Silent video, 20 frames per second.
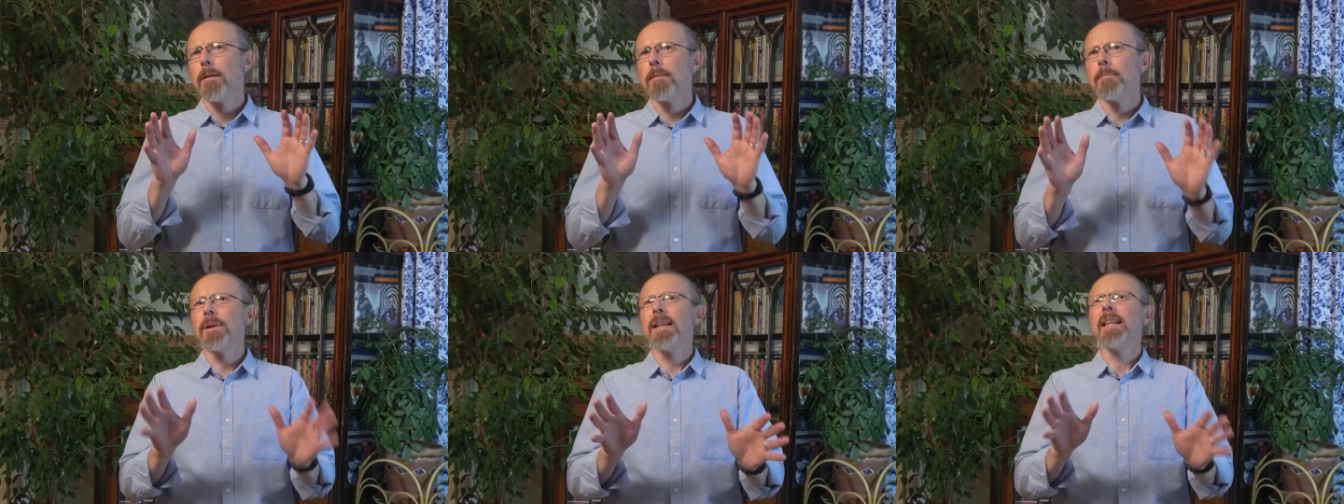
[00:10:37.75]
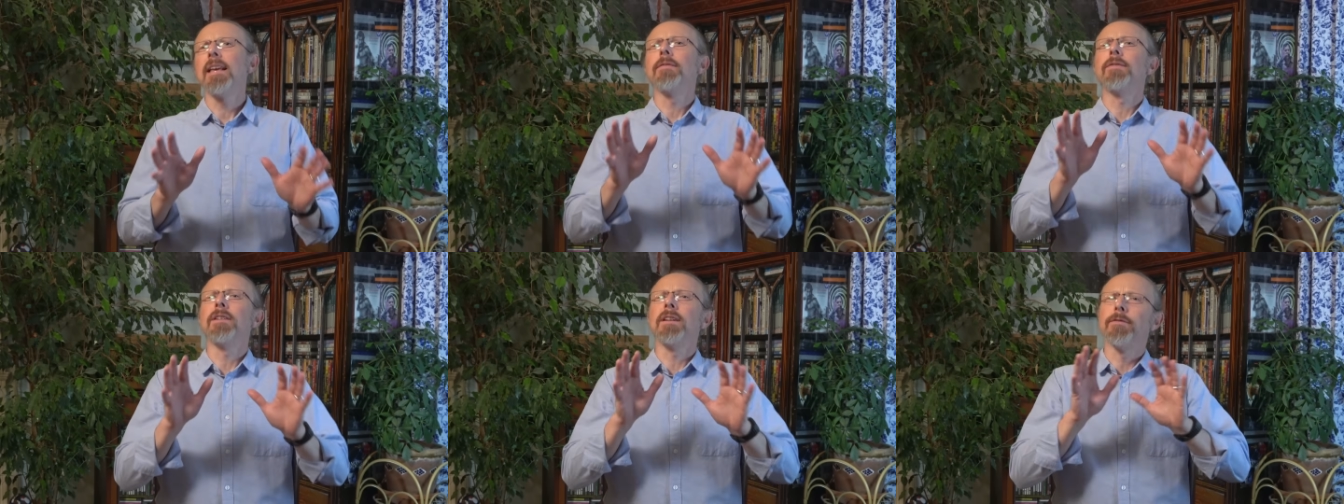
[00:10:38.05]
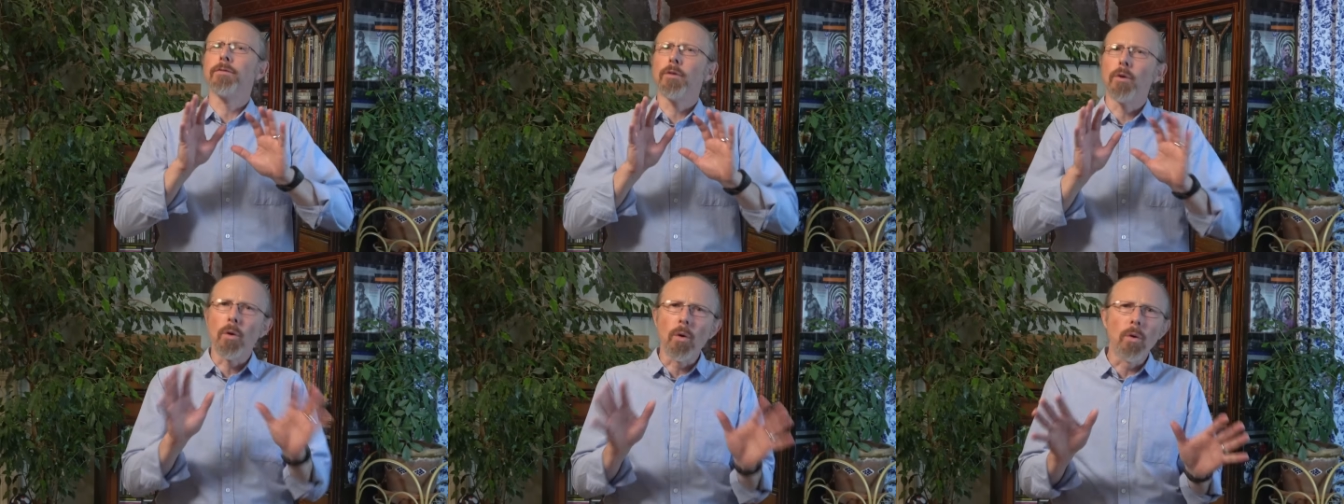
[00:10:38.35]
But even
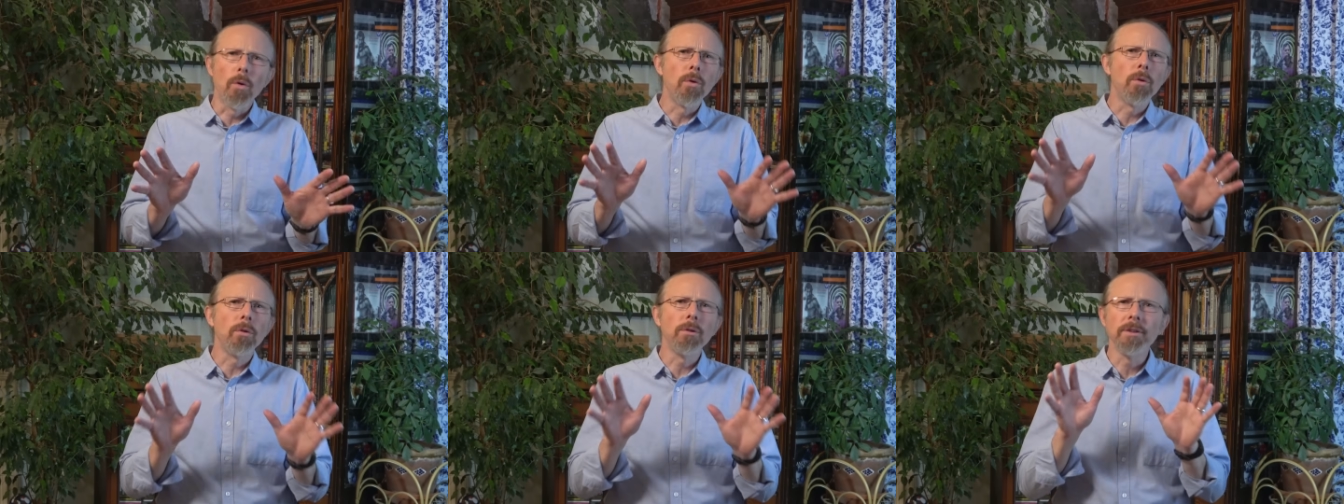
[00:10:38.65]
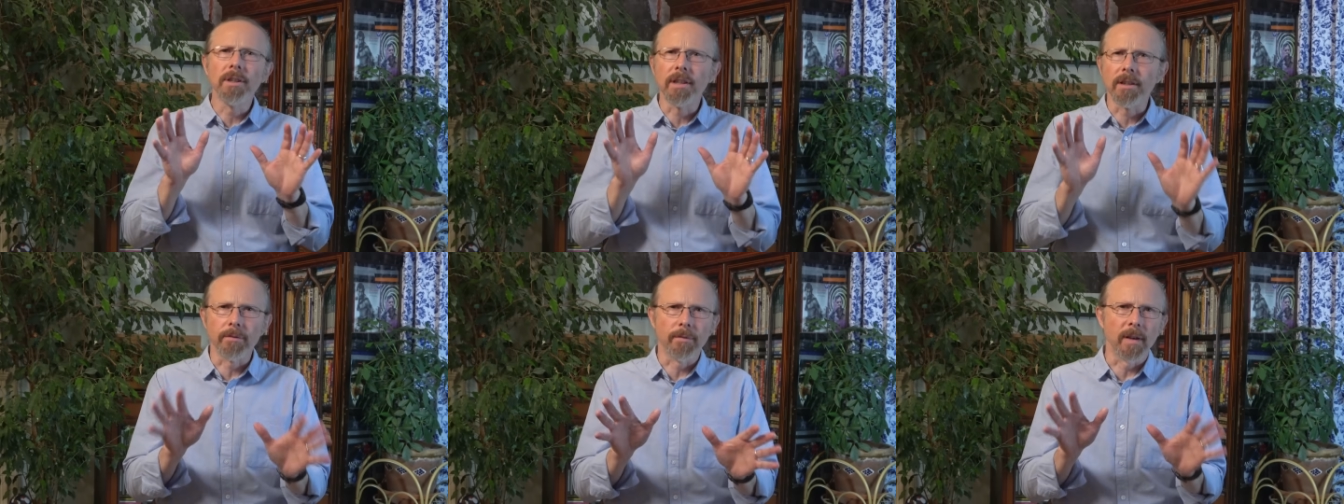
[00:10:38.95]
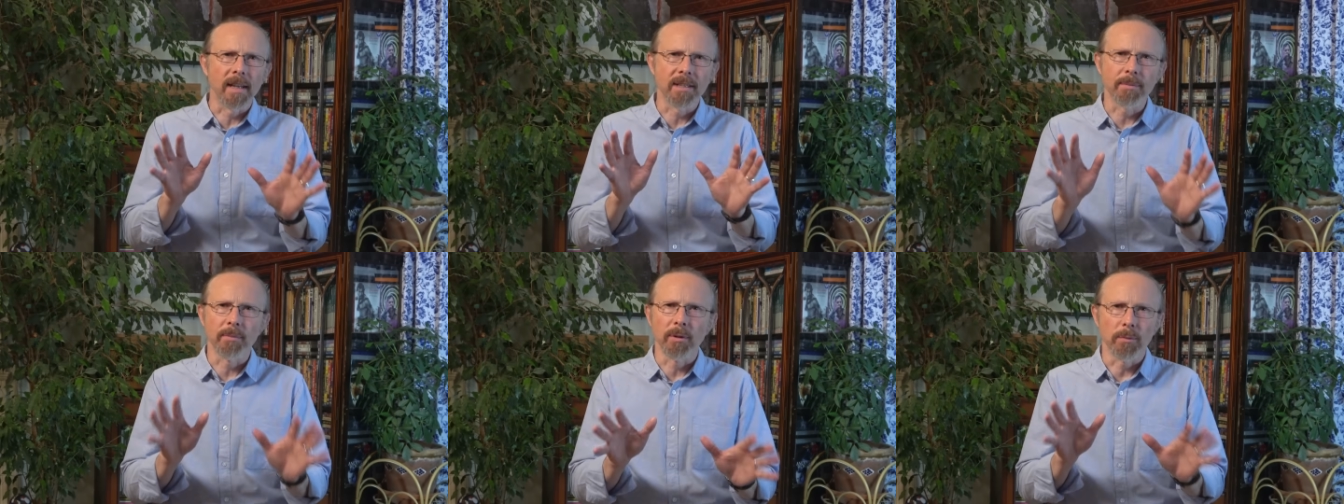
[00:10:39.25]
if all the
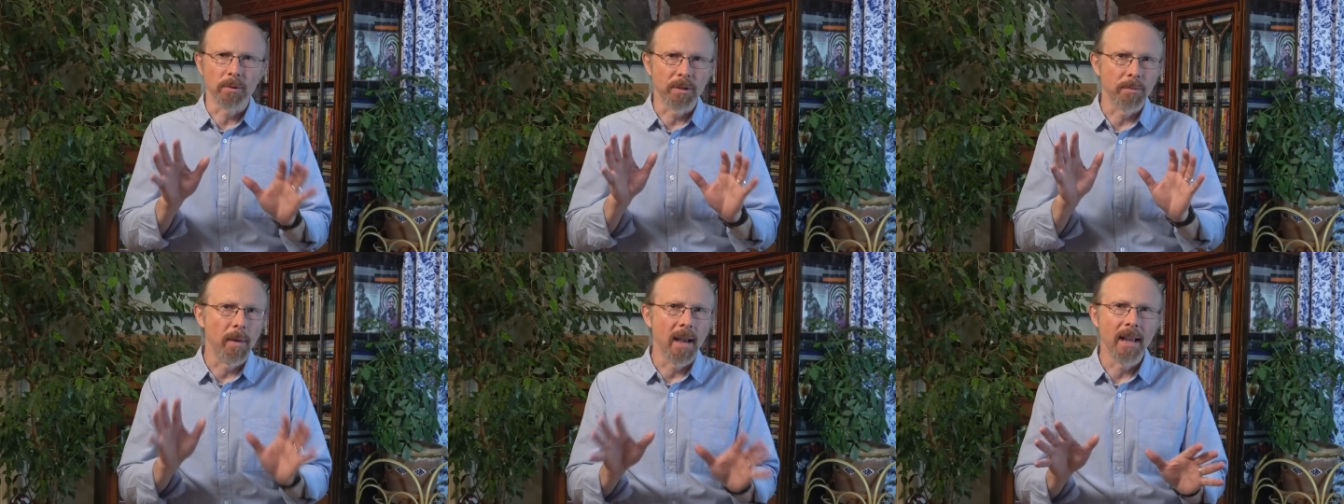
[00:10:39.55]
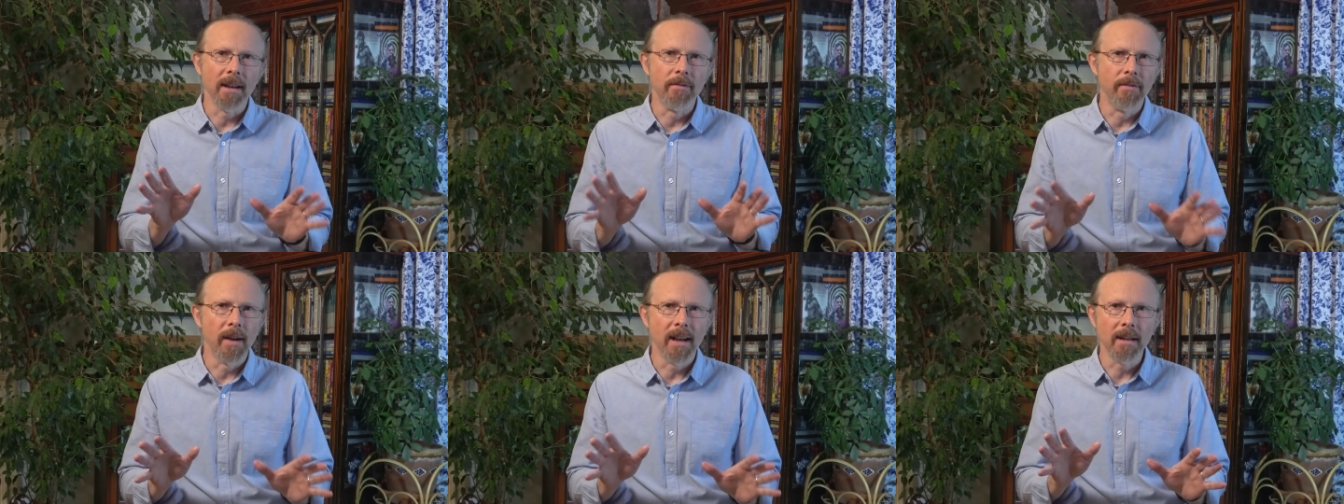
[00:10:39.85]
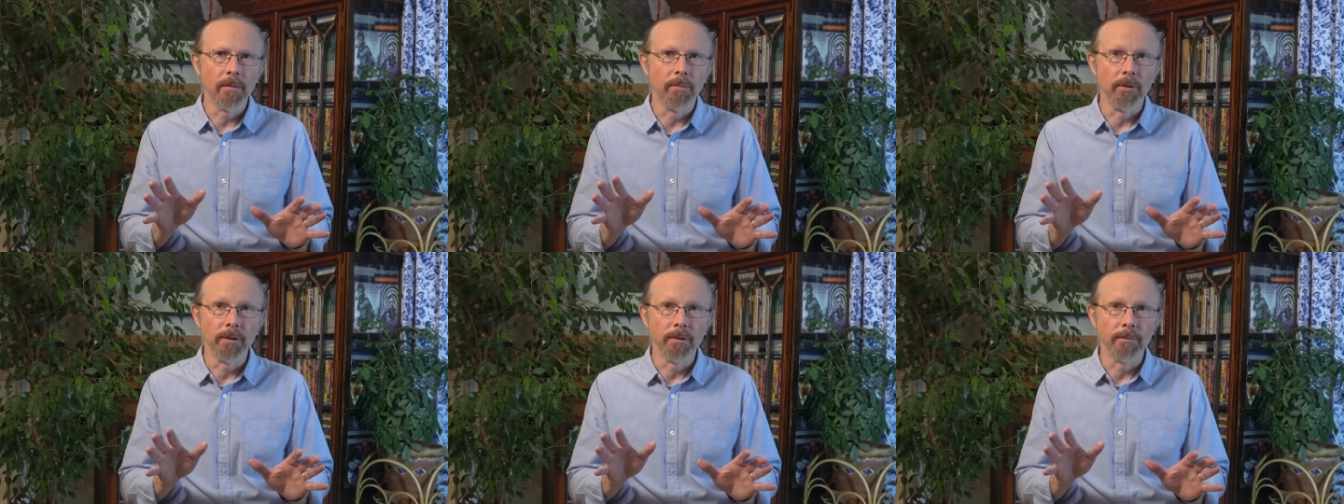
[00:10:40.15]
investment was made
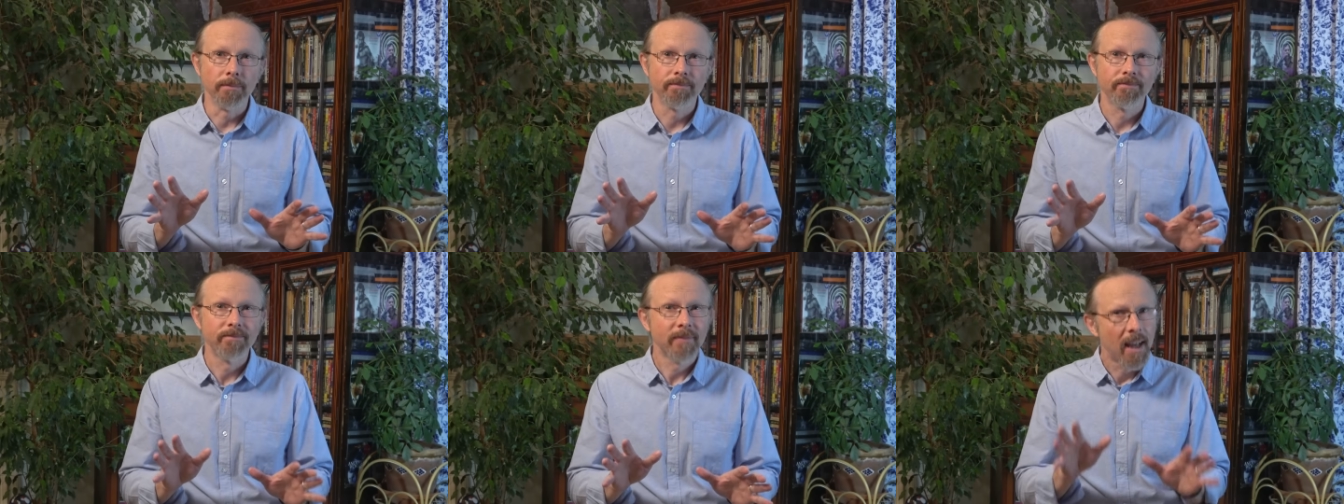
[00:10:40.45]
available,